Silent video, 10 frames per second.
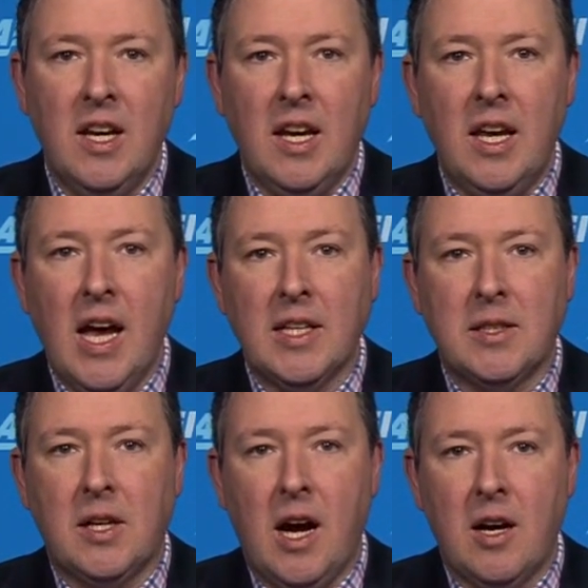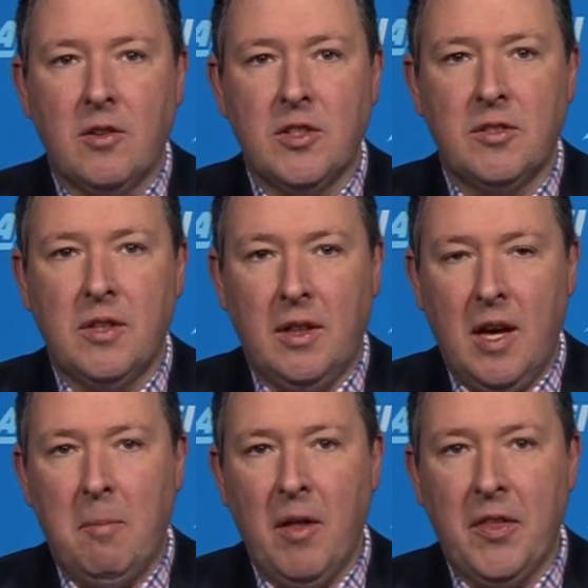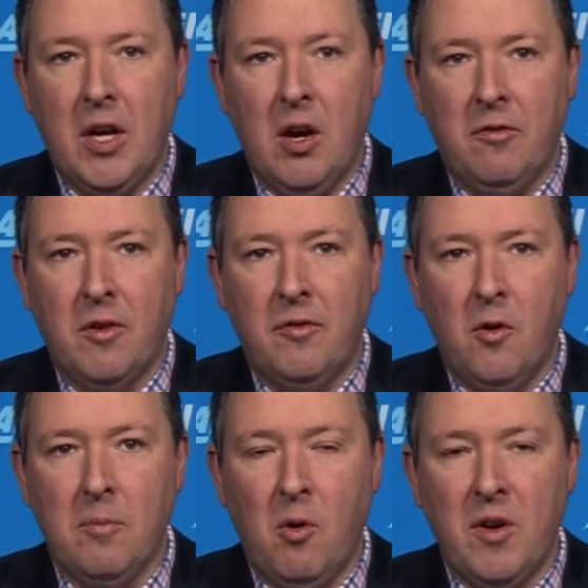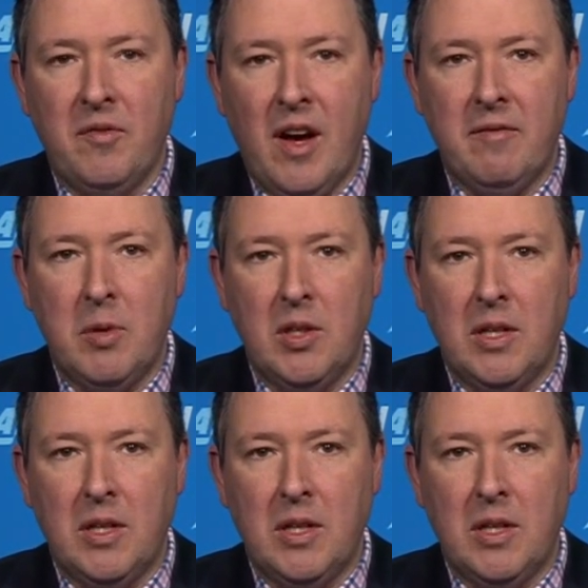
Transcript: He asked Congress a month ago for $4.5